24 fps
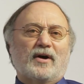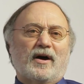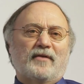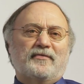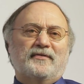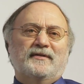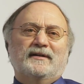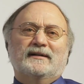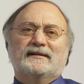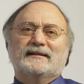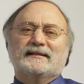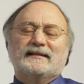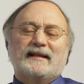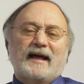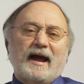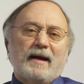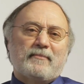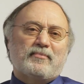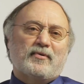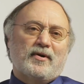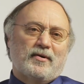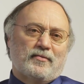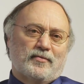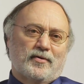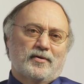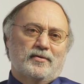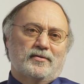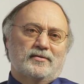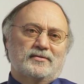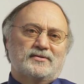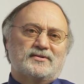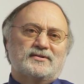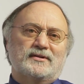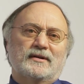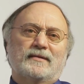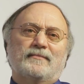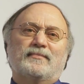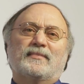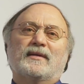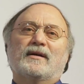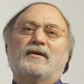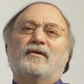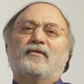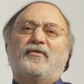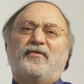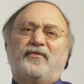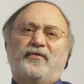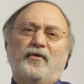off an elaborate ruse,
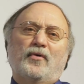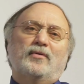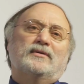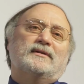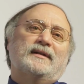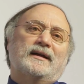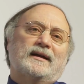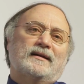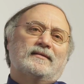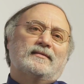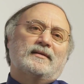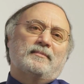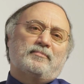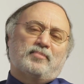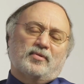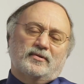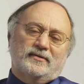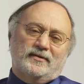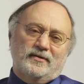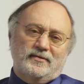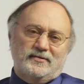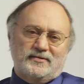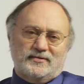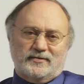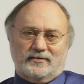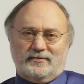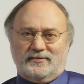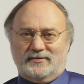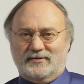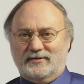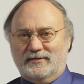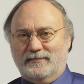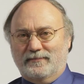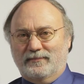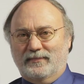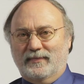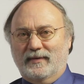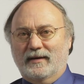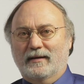fooling the producers.